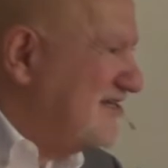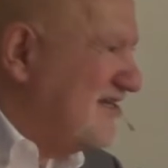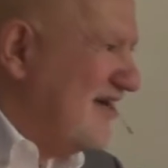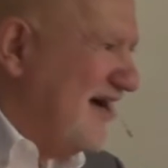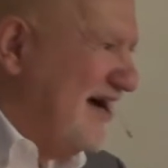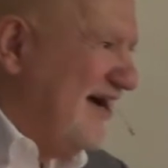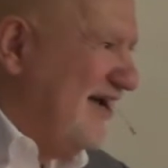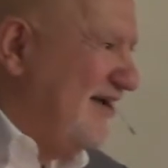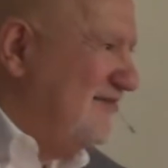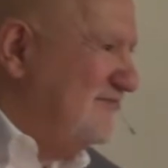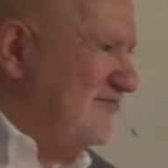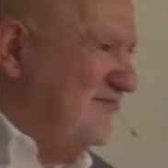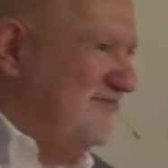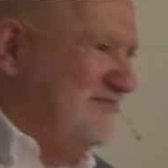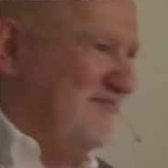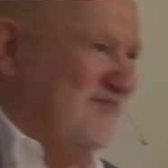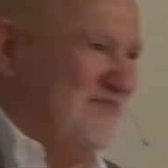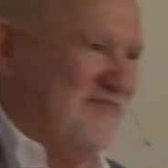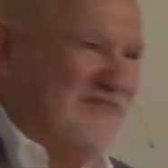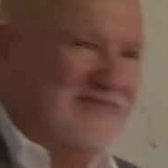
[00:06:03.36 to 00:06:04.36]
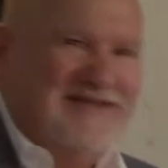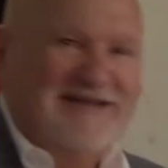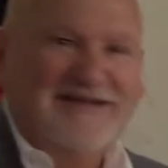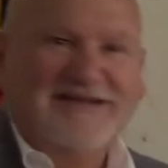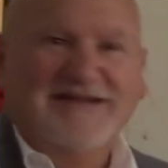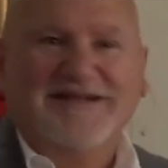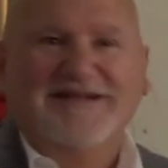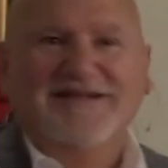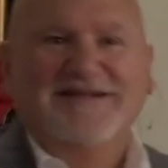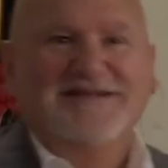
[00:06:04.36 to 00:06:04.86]
time.
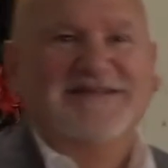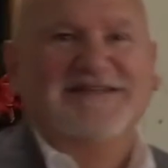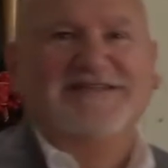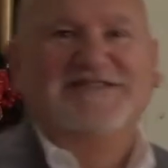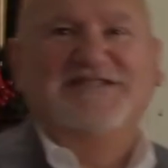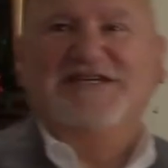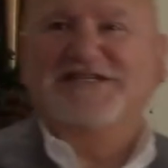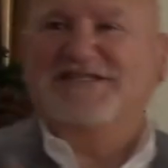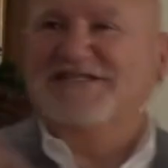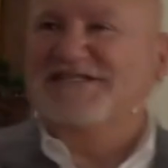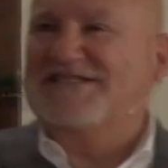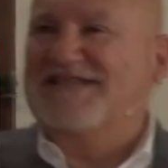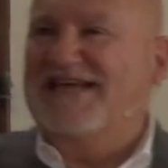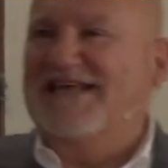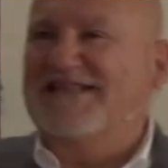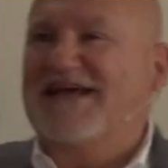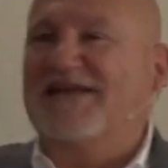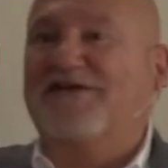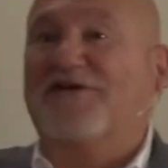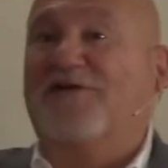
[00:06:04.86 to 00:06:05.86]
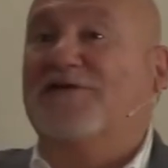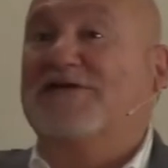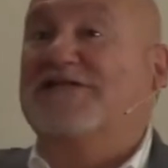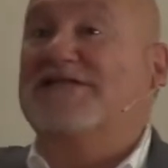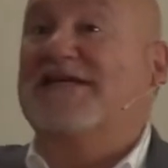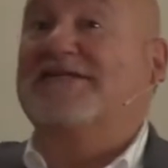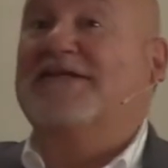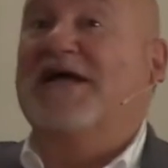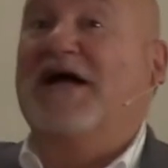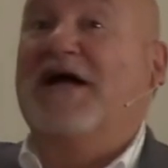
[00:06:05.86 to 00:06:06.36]
Did Jesus say that? No, he
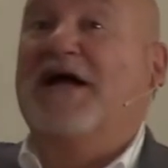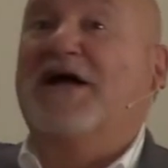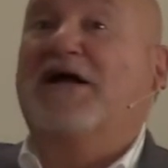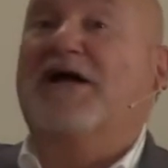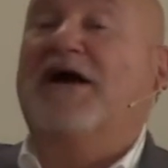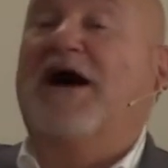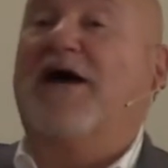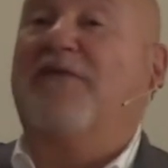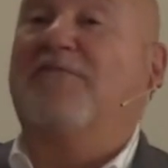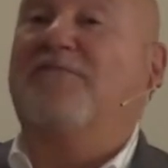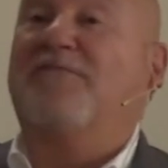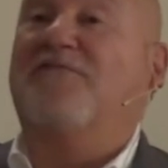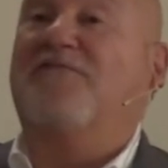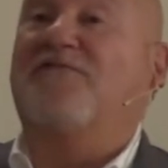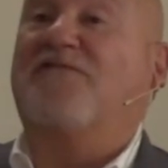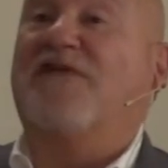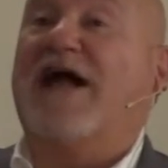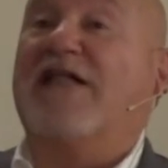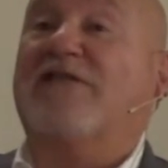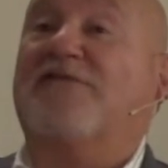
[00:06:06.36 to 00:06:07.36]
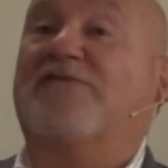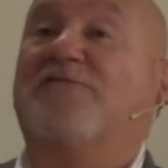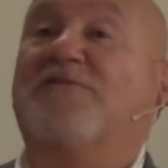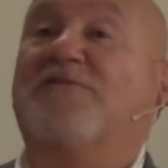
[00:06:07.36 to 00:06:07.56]
says, come, follow